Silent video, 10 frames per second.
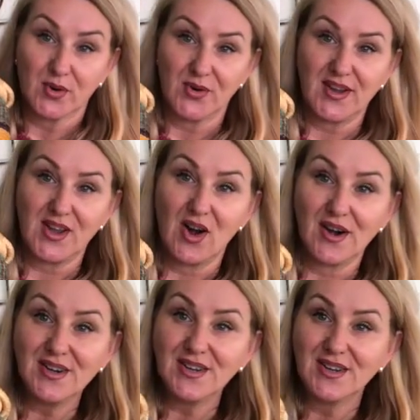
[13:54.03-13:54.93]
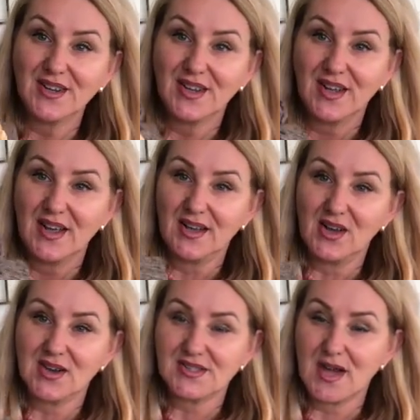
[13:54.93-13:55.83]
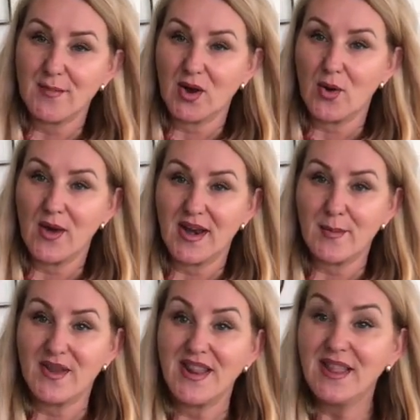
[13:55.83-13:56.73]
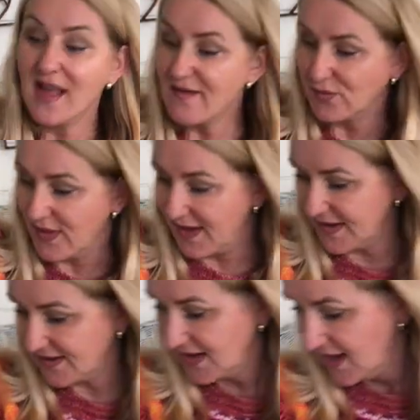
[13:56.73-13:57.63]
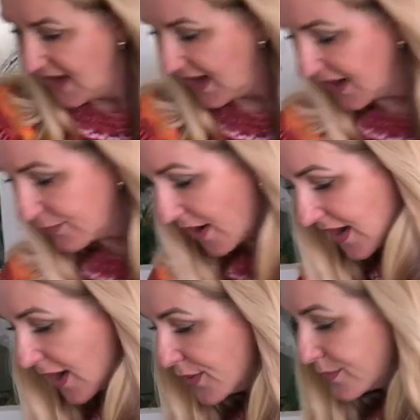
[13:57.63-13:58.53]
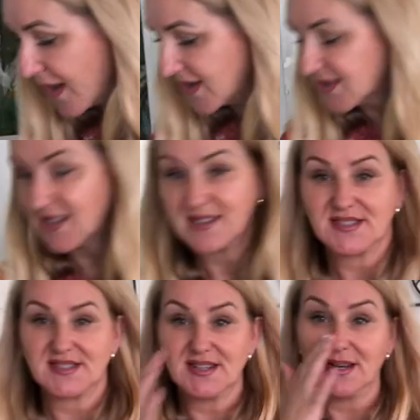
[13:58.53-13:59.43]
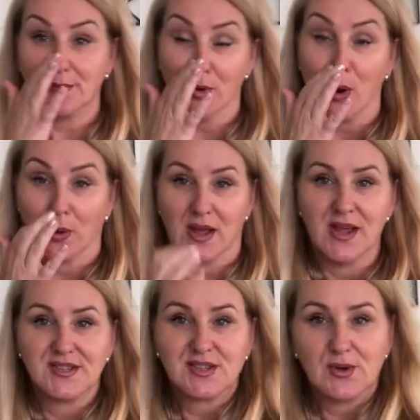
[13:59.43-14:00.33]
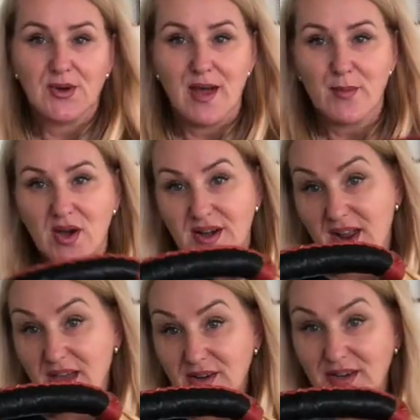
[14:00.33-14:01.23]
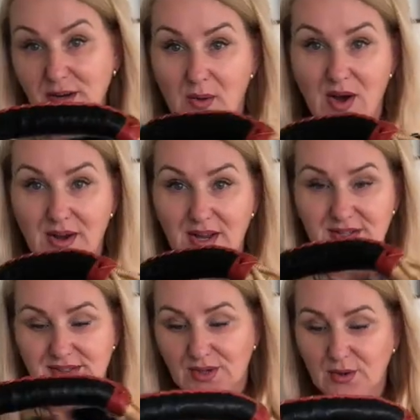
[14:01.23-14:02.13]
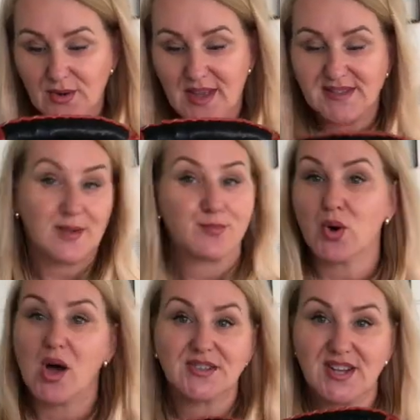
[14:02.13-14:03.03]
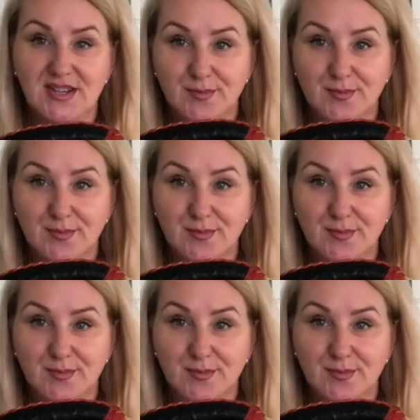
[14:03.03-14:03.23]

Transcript: Creek Yarn a long time ago, and I'm in love with it. And my other basket in the city broke, so I bought another little one, so as a project